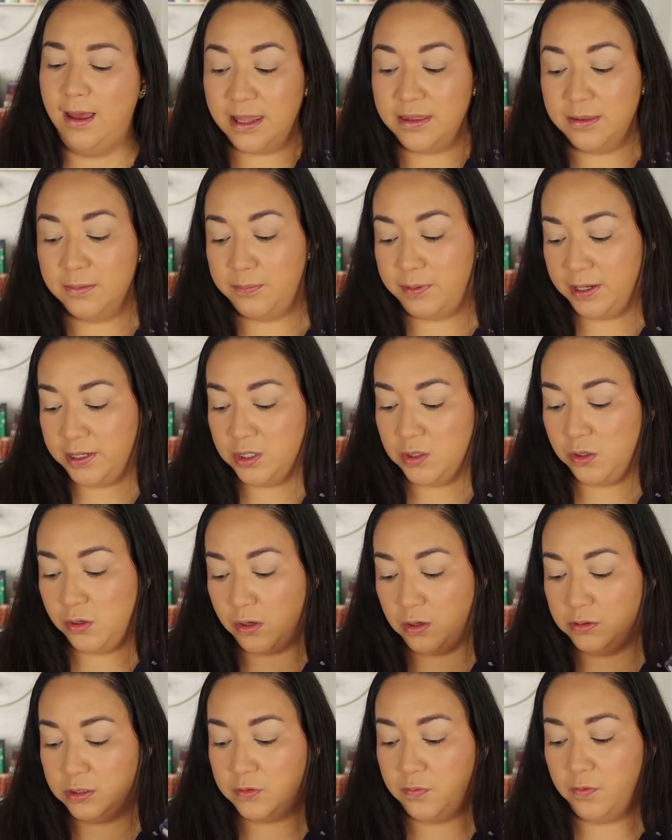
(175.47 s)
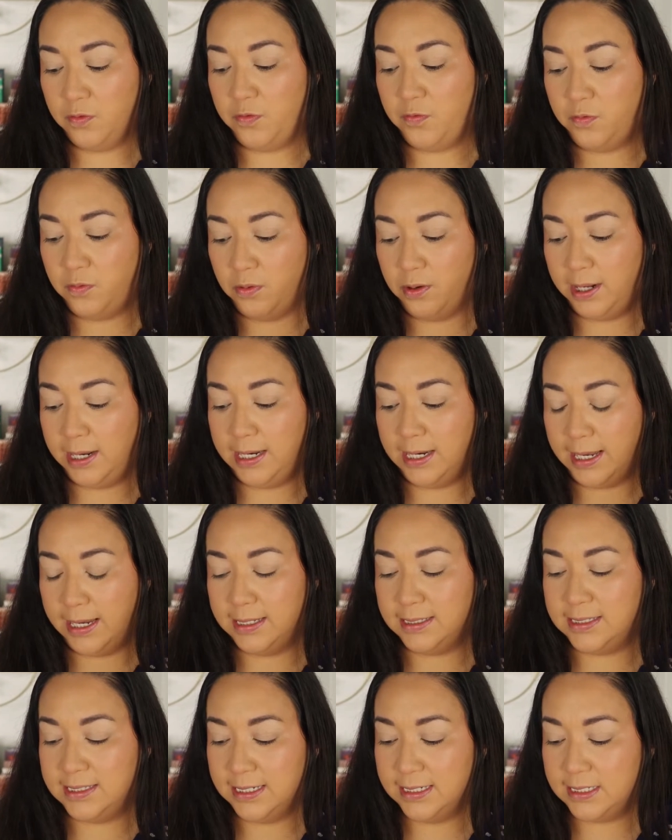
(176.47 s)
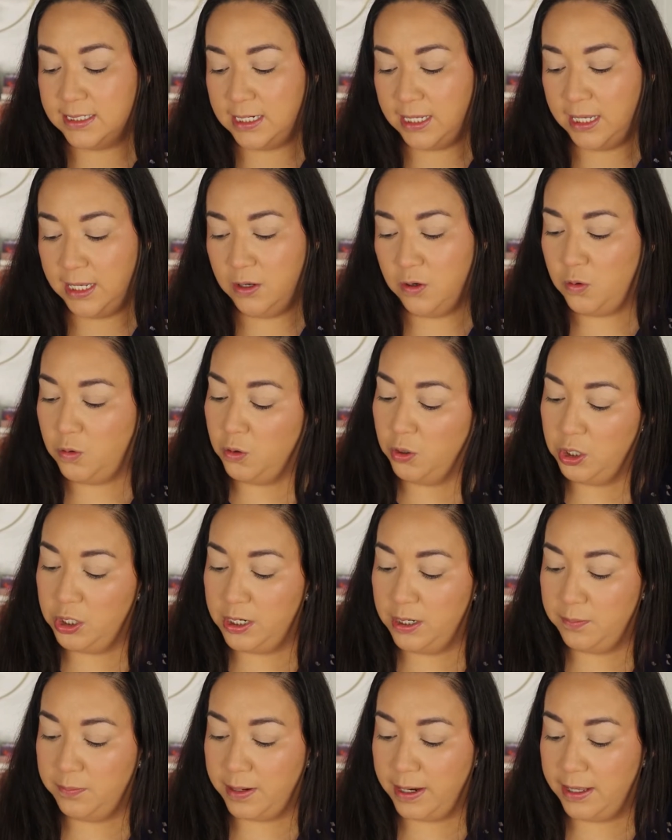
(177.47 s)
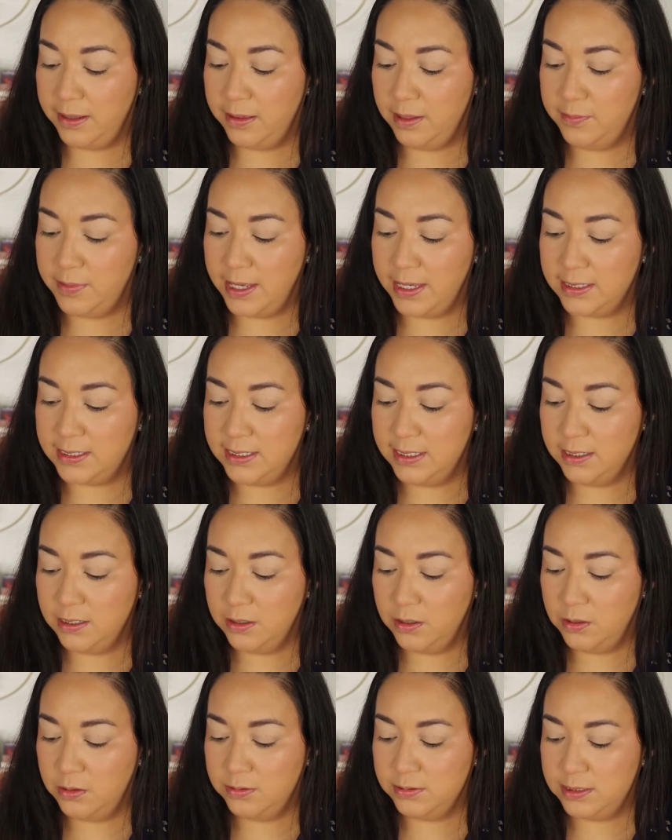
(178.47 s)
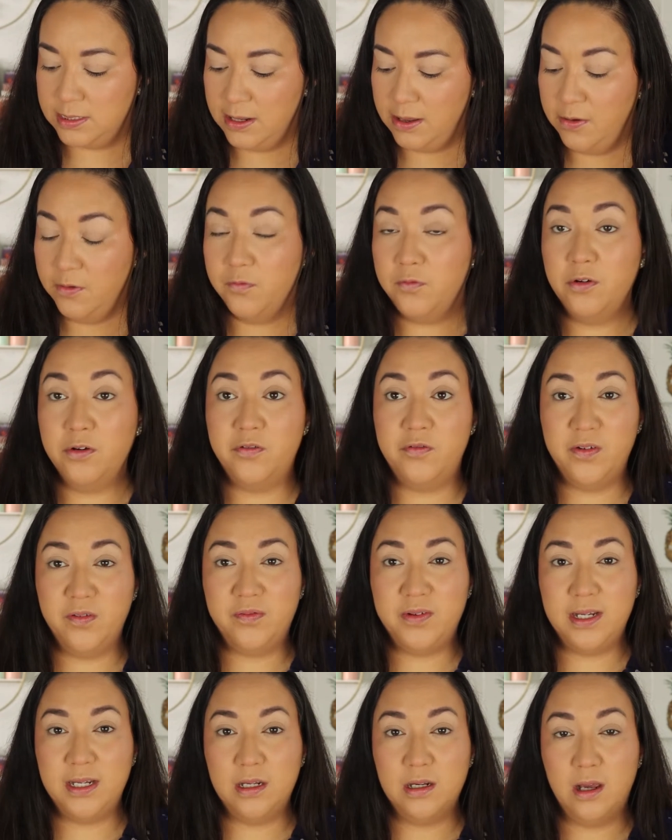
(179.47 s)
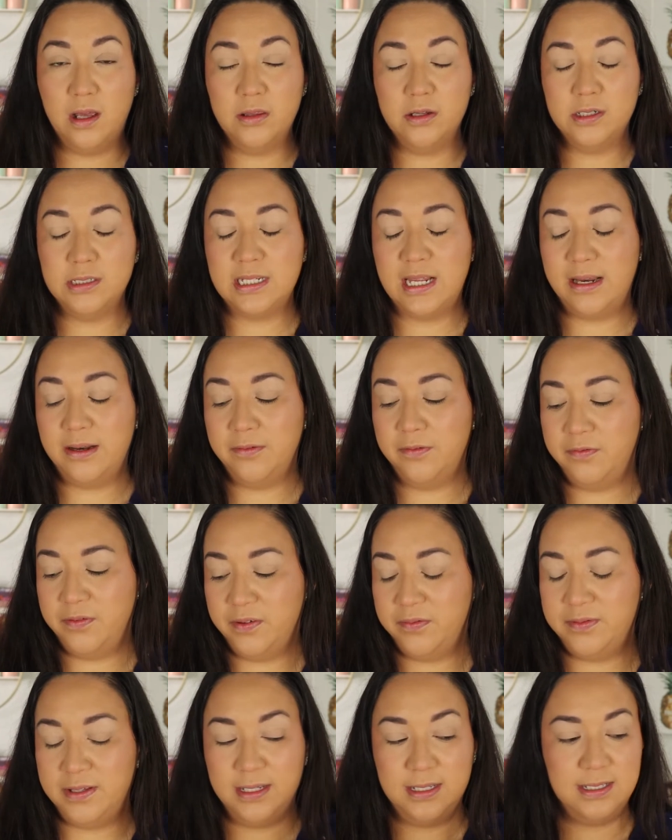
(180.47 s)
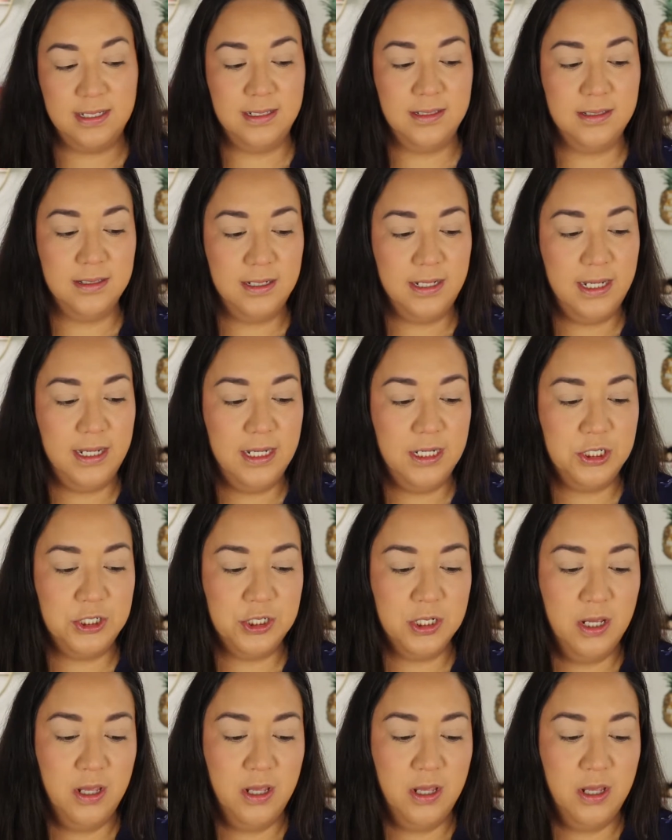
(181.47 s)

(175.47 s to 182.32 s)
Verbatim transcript: And the bundle goes for $49.60 or you can buy them as singles for $15.50 each.